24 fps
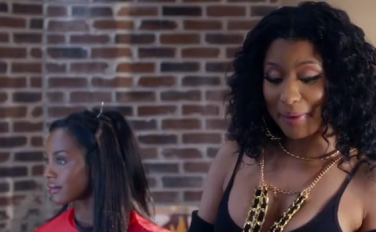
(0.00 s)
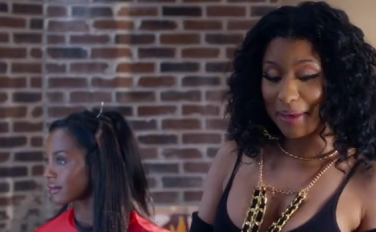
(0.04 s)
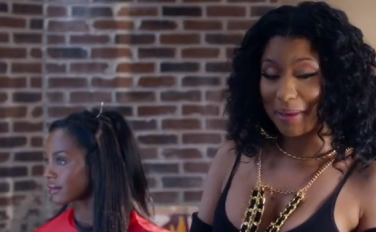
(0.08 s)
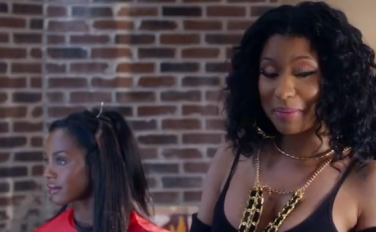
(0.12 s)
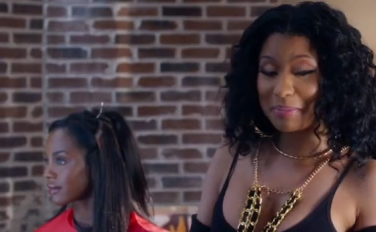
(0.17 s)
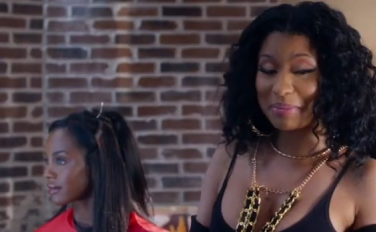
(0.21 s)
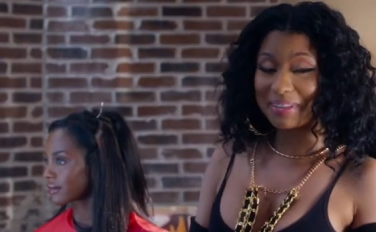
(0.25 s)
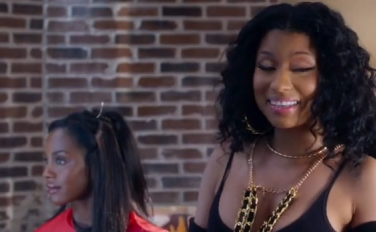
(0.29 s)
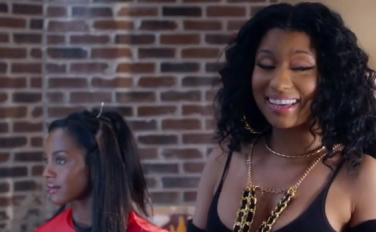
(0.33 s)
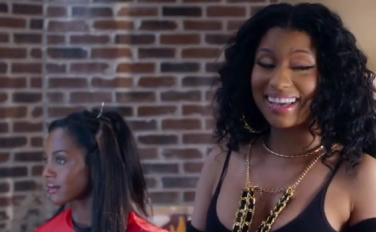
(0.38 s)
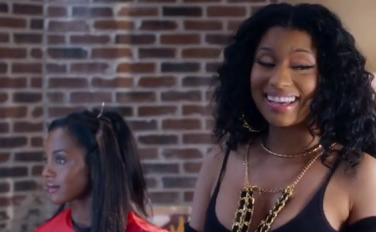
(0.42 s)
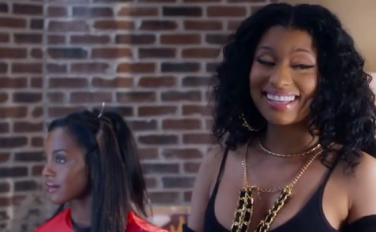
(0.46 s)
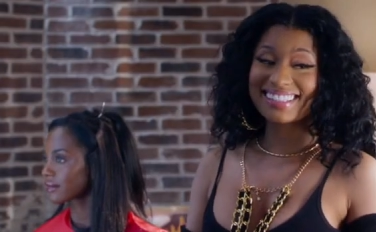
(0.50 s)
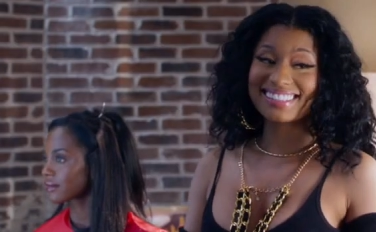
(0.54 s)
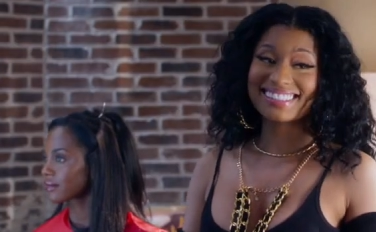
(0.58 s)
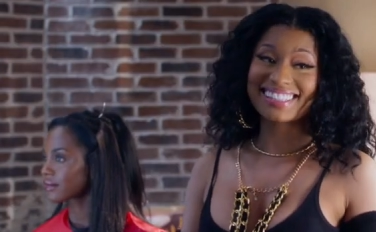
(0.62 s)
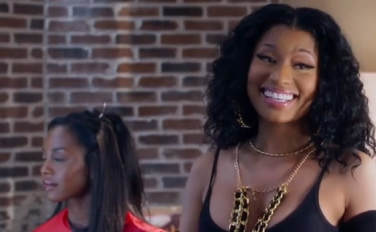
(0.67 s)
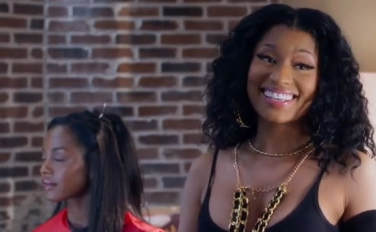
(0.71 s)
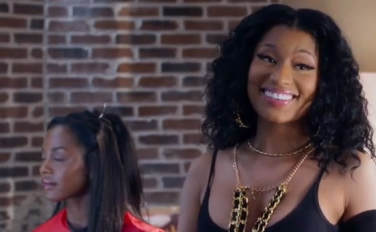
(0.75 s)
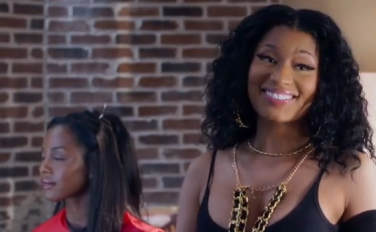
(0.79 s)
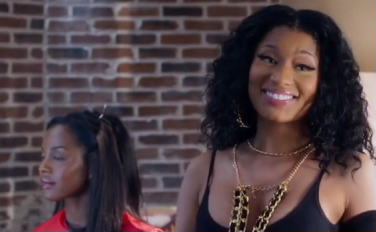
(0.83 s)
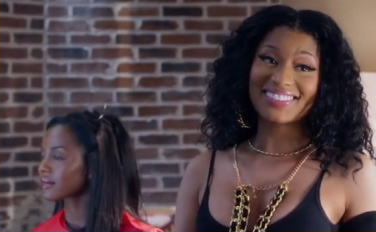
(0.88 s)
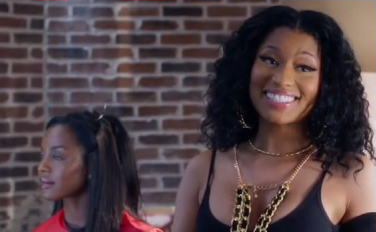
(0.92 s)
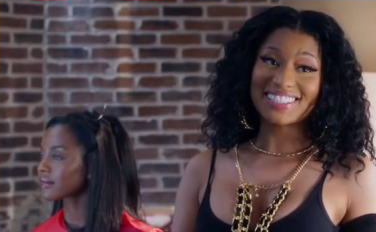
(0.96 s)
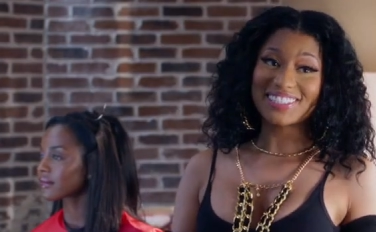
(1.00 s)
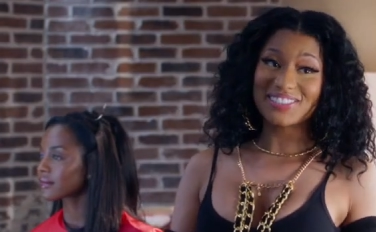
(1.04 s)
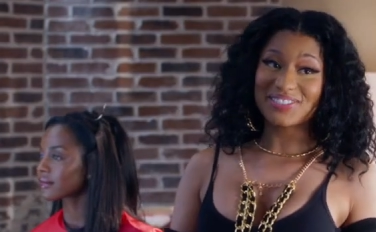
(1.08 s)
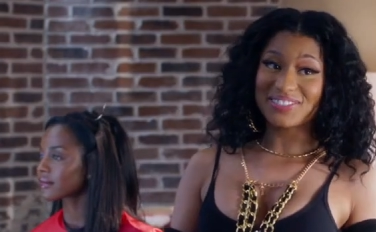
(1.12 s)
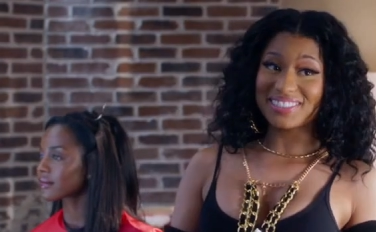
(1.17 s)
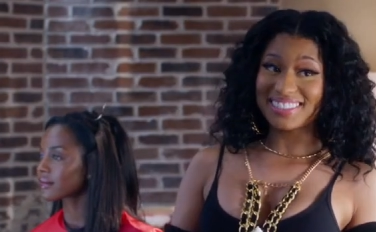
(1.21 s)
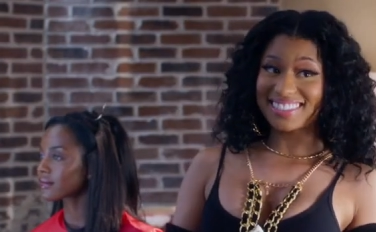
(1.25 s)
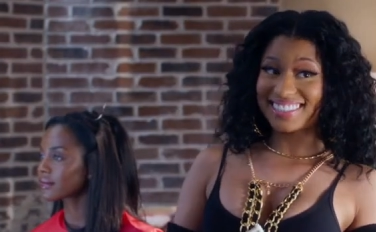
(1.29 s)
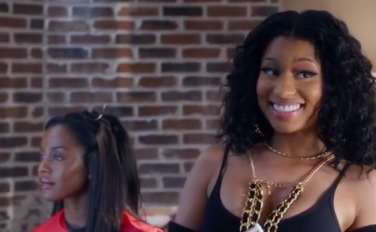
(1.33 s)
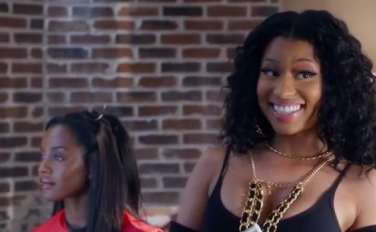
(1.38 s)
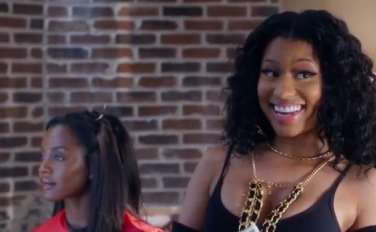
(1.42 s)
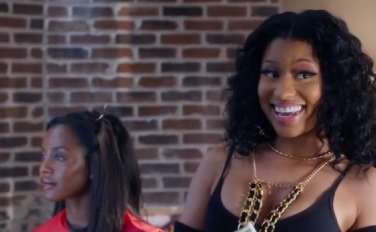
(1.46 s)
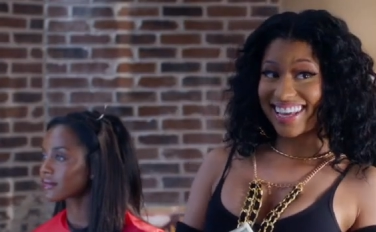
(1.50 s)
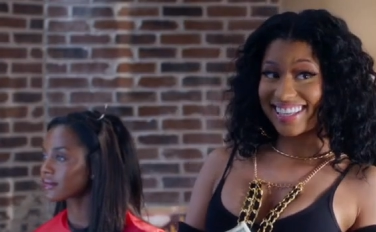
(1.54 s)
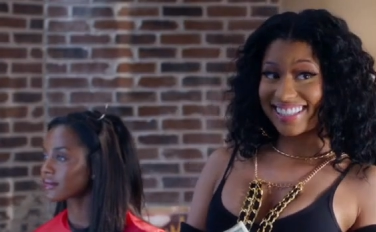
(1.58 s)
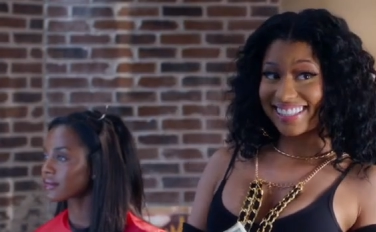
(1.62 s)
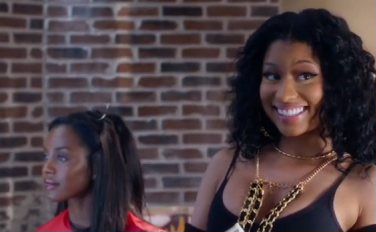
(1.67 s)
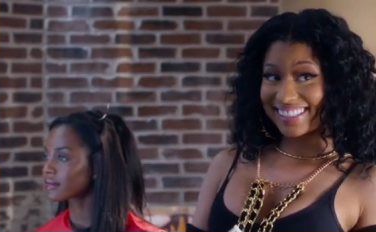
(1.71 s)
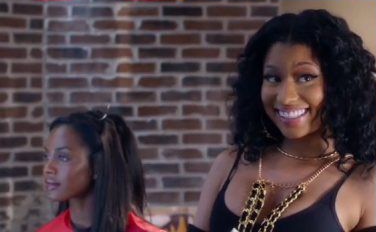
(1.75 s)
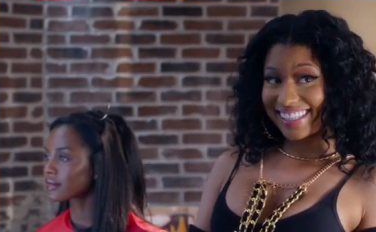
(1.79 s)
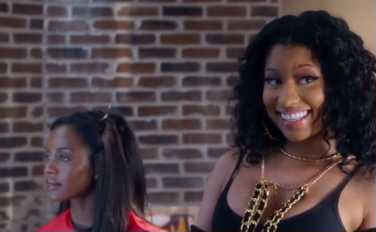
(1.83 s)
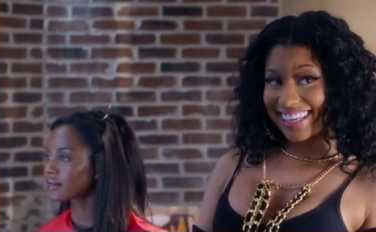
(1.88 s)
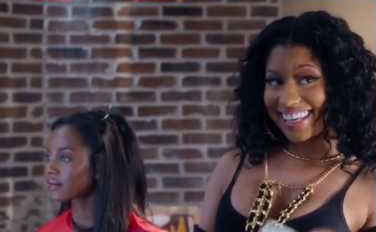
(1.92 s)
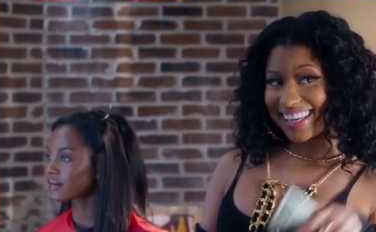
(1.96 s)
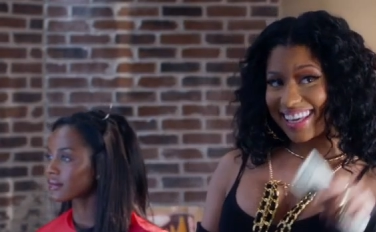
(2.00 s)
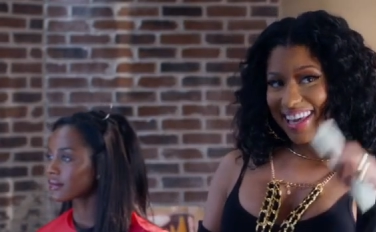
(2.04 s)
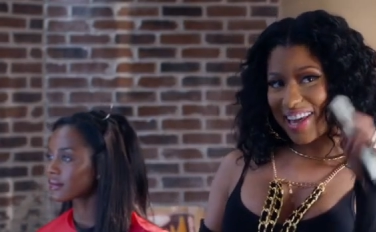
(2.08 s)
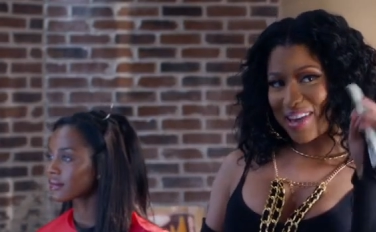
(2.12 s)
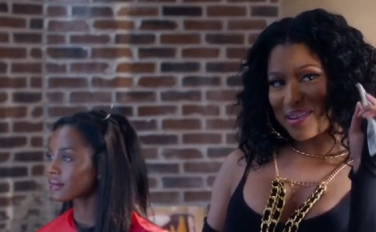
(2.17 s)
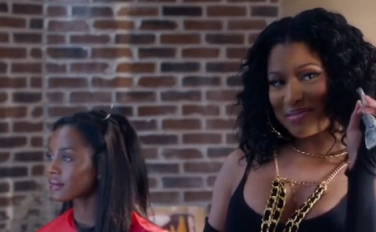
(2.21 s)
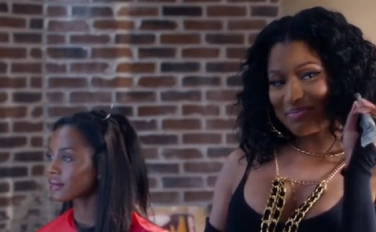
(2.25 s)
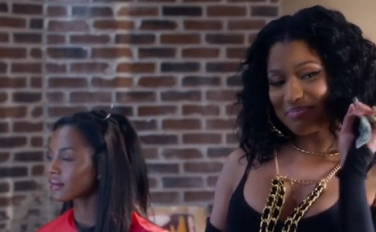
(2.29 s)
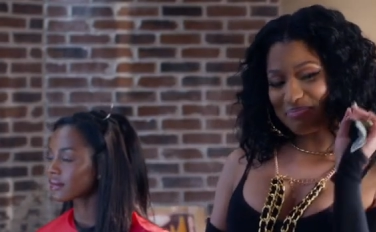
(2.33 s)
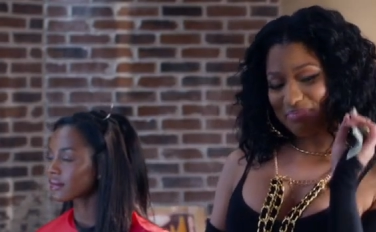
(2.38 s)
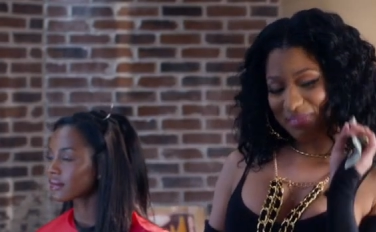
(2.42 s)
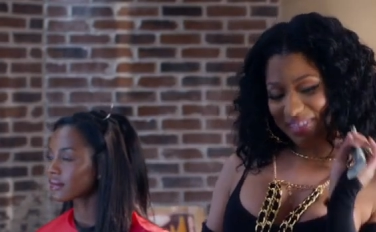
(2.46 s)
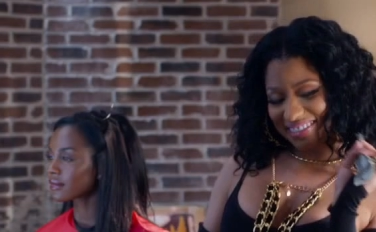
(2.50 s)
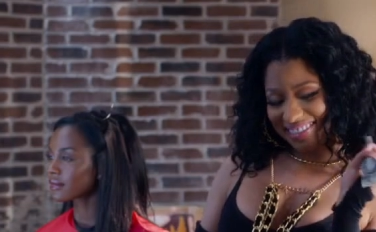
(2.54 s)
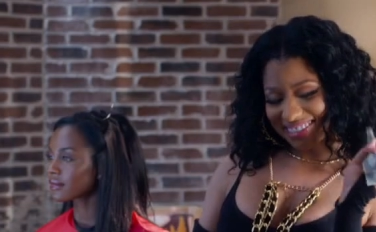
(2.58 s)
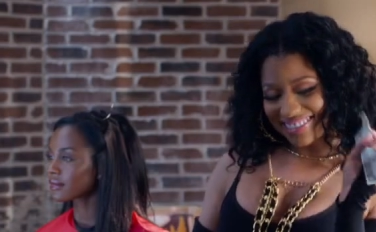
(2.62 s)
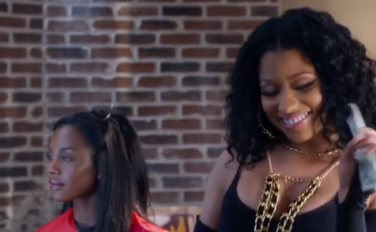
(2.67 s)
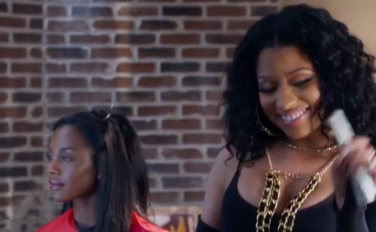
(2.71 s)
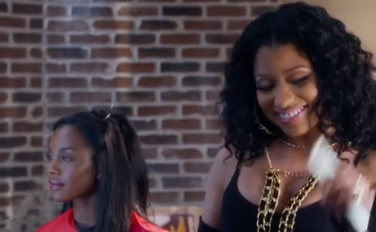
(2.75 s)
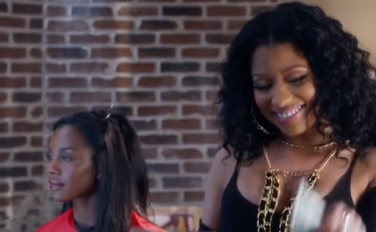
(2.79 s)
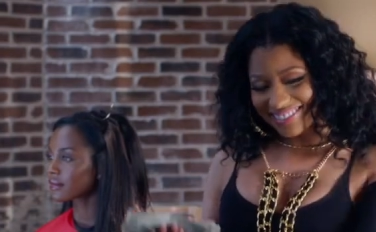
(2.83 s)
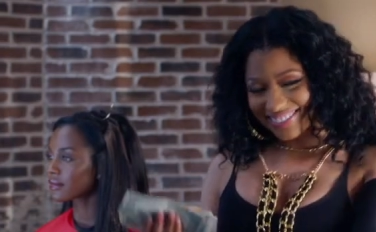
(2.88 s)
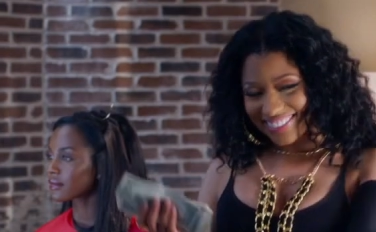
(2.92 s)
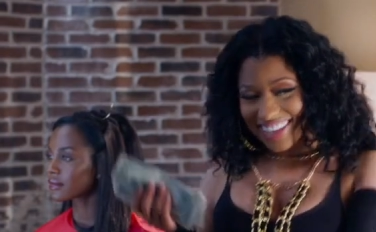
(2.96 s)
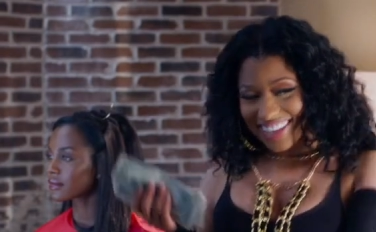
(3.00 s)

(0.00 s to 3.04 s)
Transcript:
Speaker 1: be Beyonce featuring Jay-Z, boom,